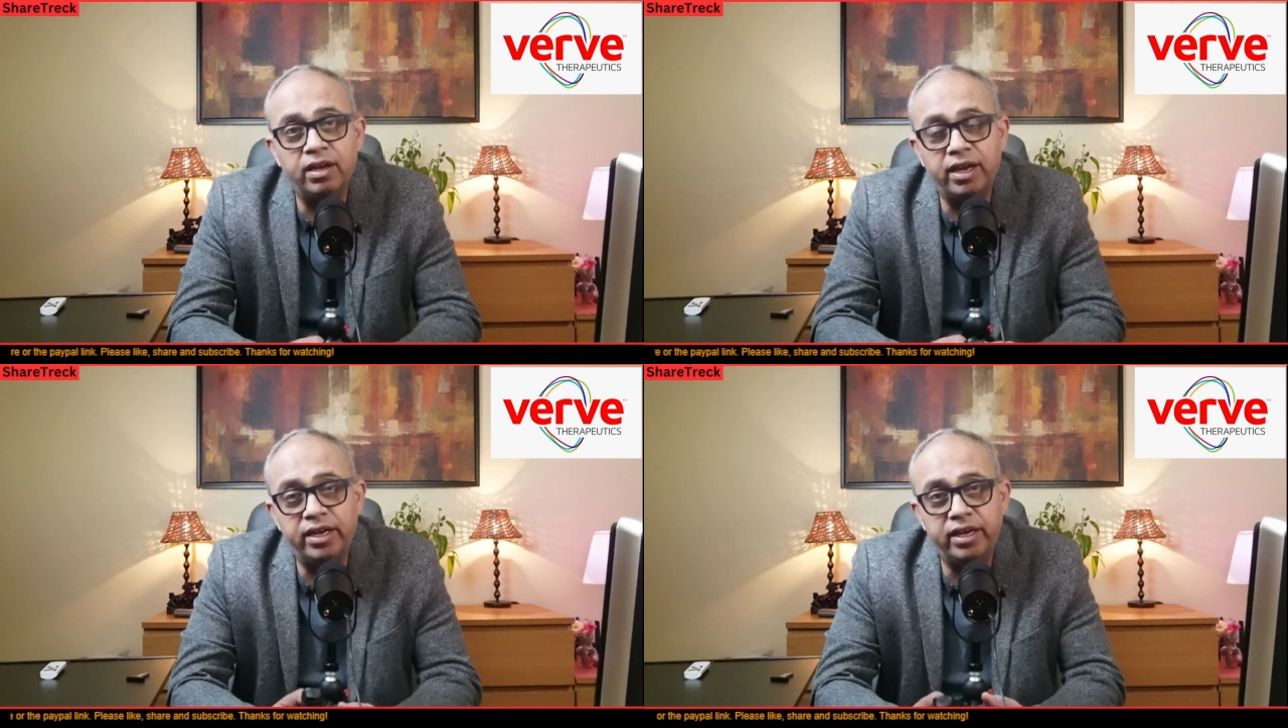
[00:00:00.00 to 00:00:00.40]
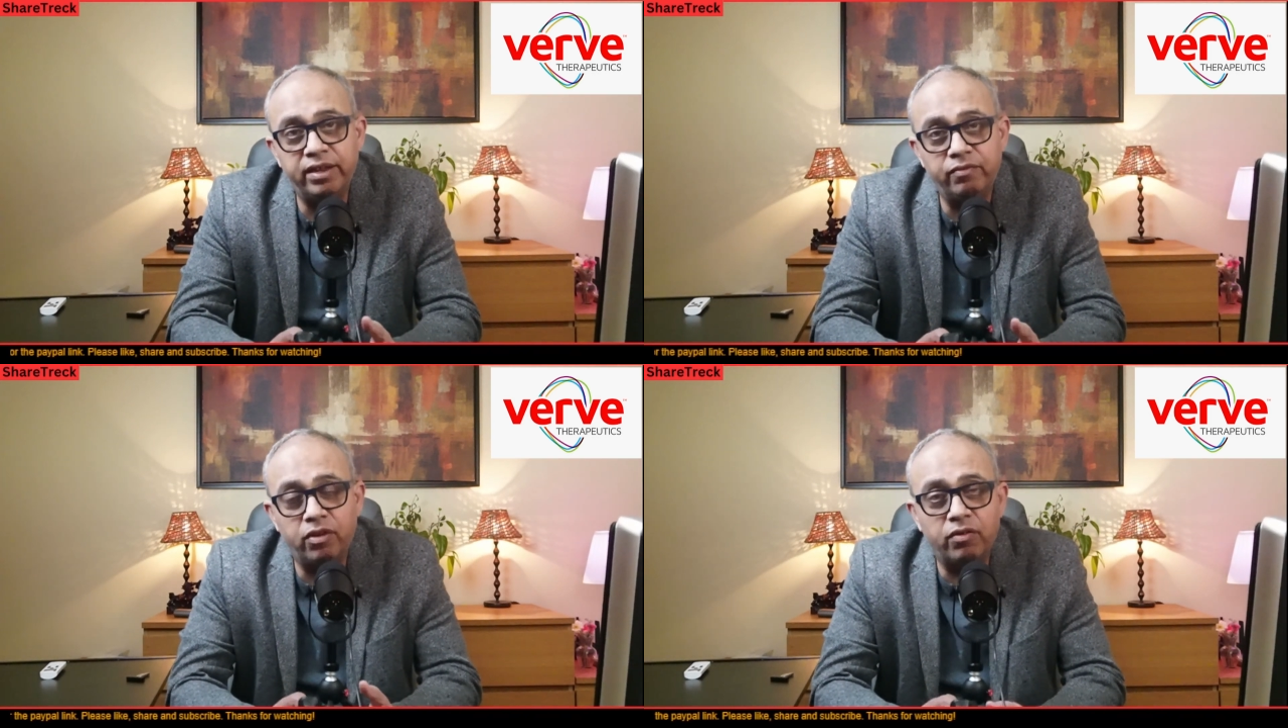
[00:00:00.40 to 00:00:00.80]
editing
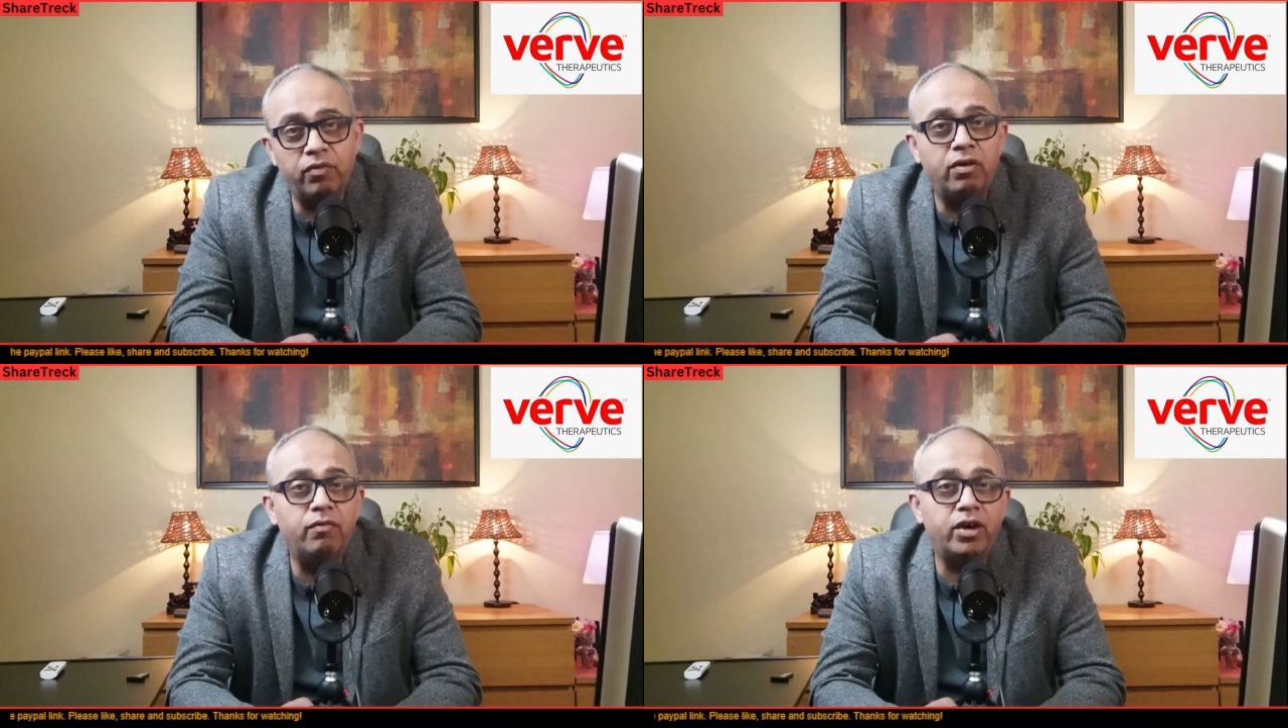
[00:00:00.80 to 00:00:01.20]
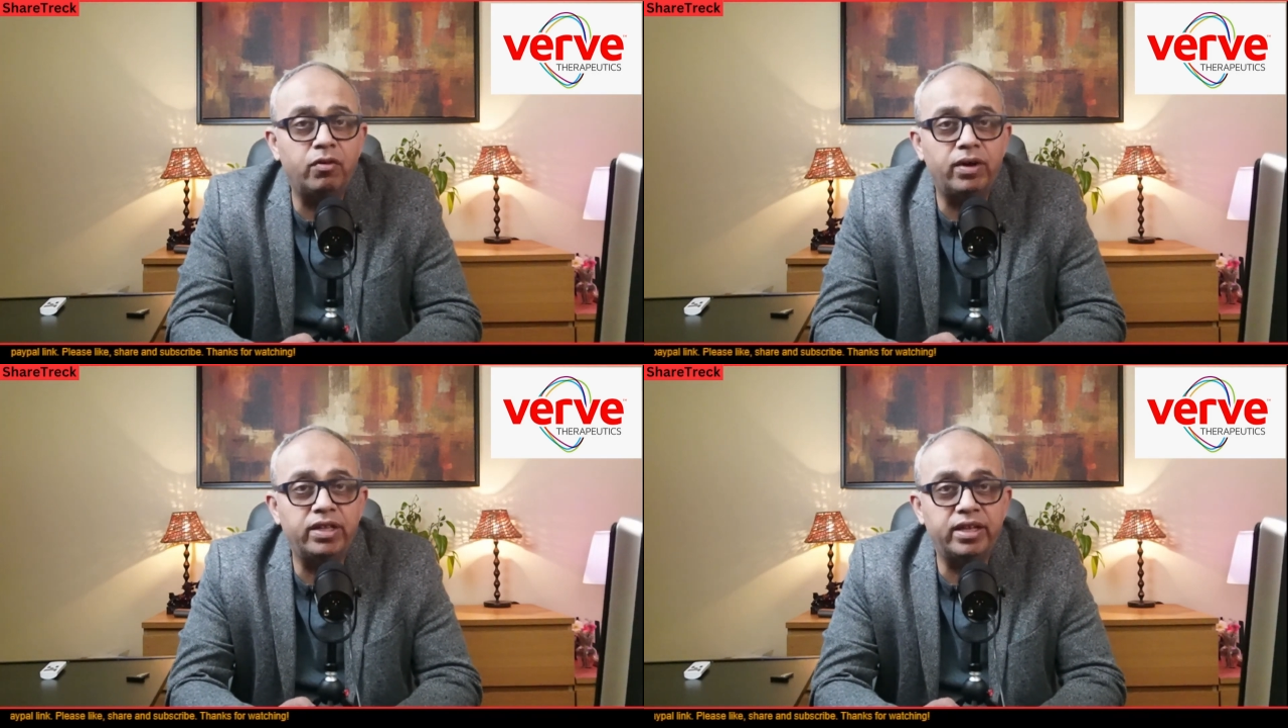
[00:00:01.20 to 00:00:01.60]
for Verve
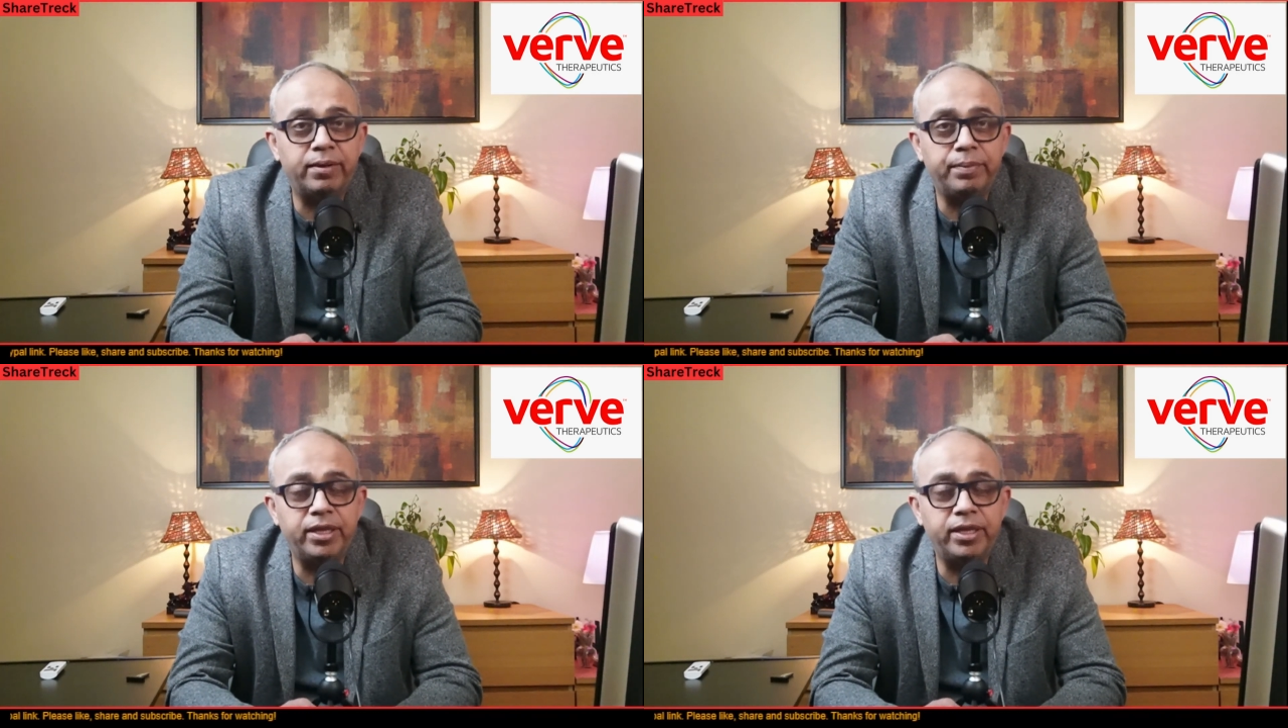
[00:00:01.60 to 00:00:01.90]
101 therapy.